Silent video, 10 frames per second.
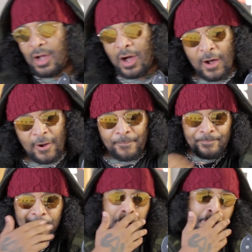I
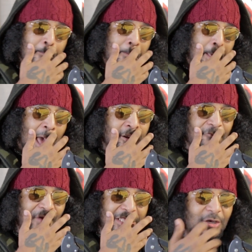don't know
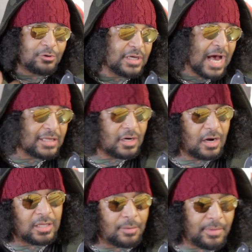if I told you guys
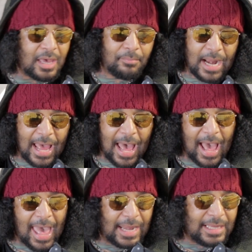earlier, man, but
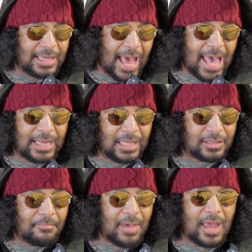I had to get
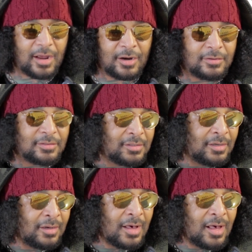the mayor.
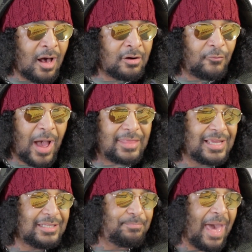I don't know. I
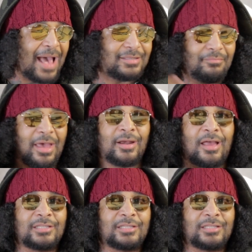think he's past the mayor now.